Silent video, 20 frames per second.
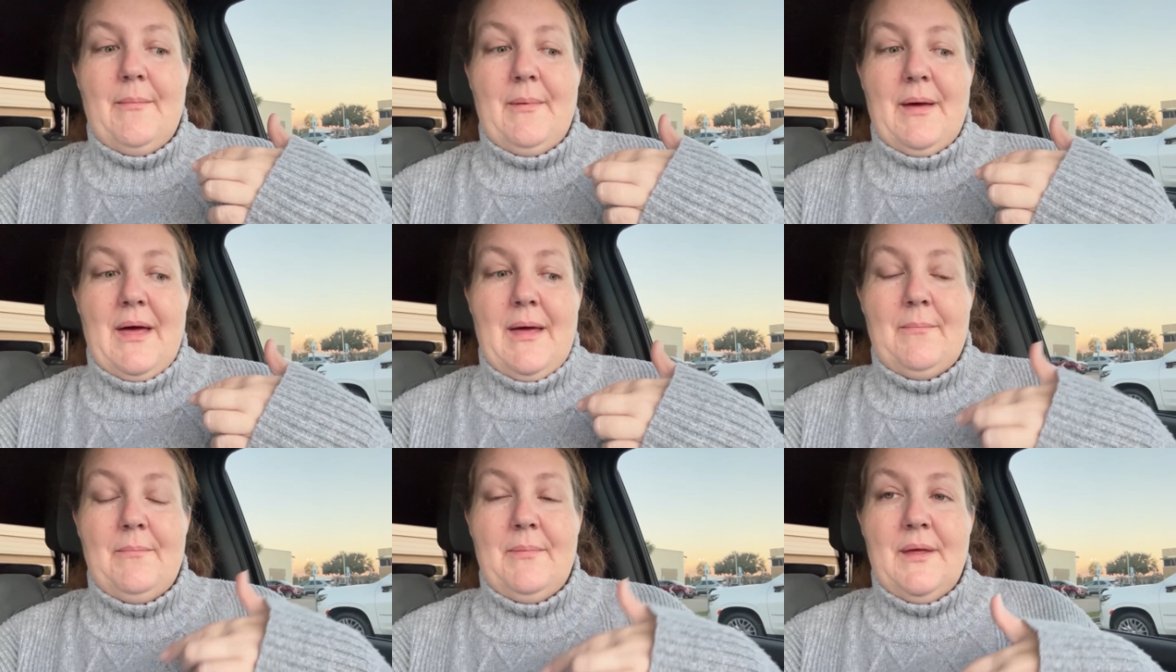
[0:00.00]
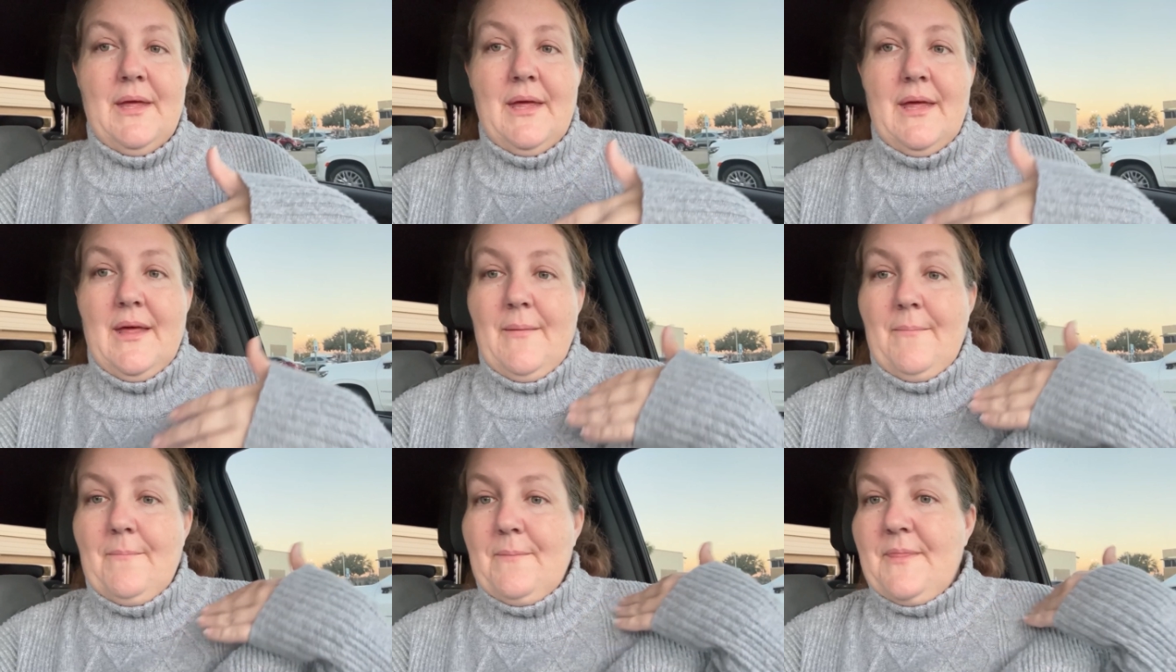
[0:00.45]
up
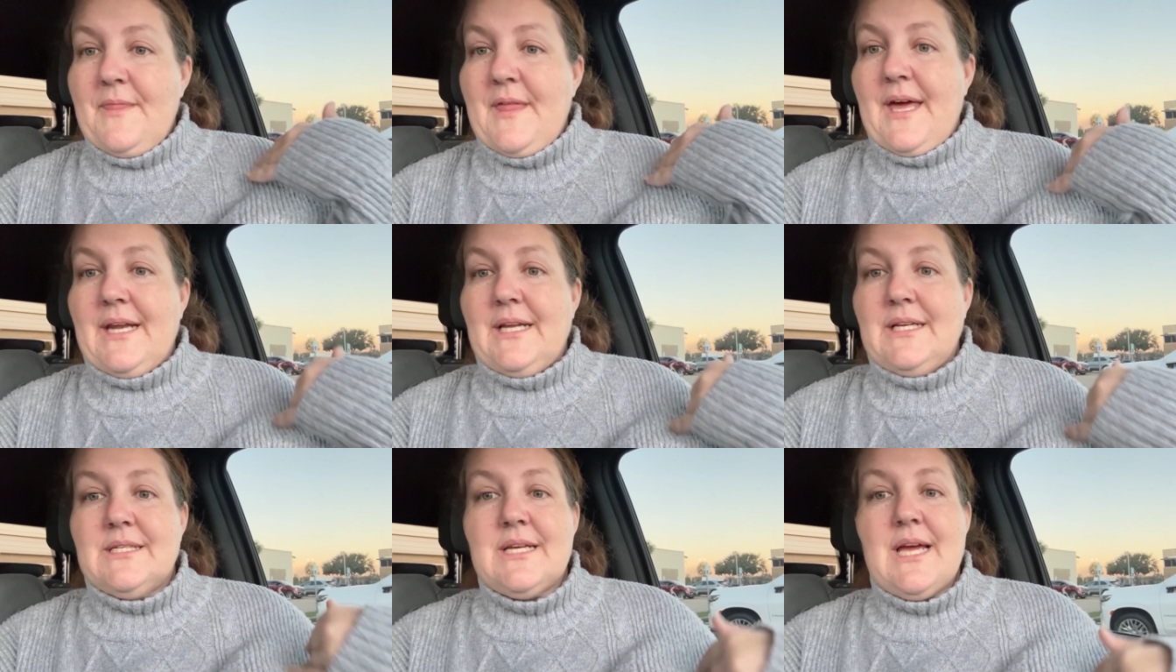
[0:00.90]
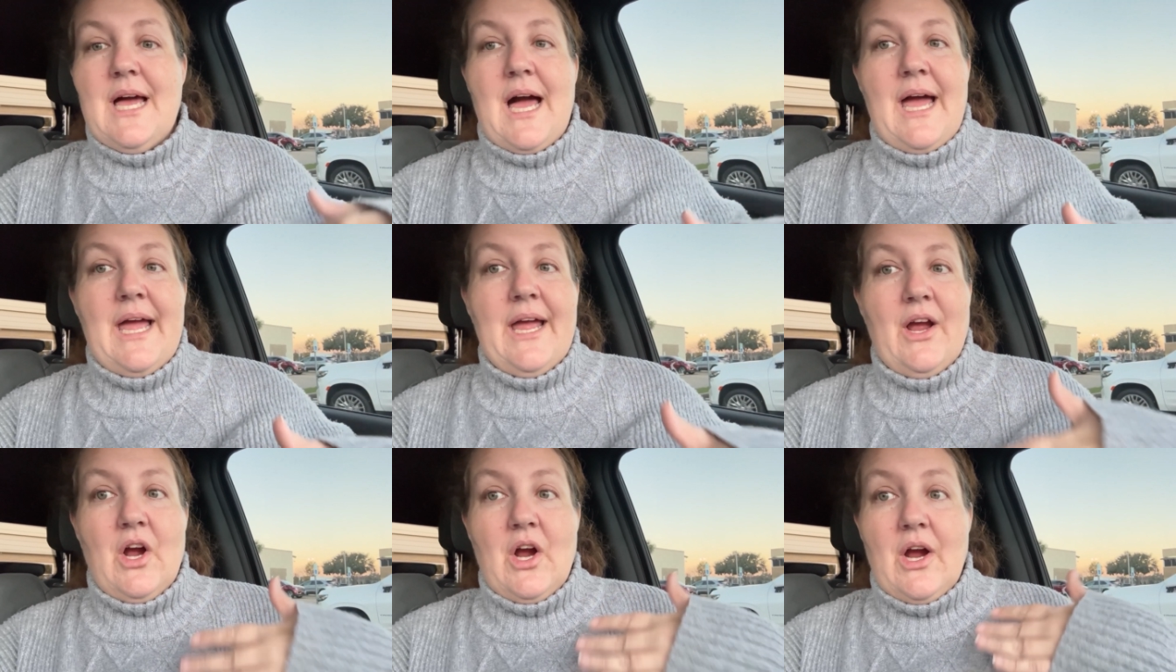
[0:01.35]
that
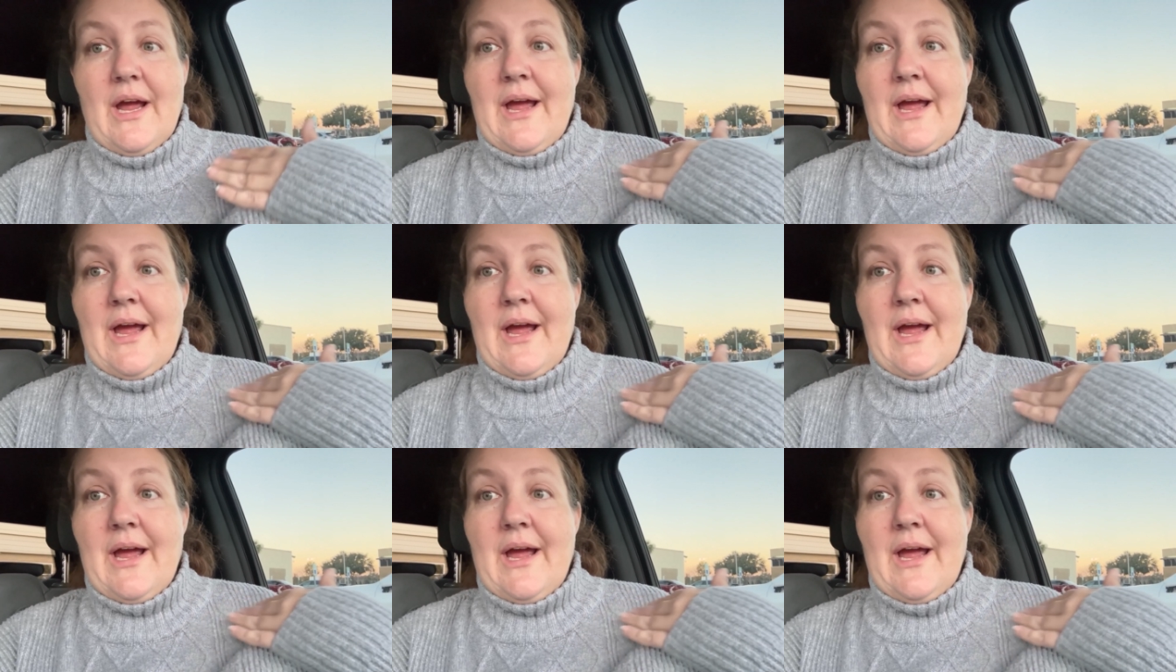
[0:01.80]
entire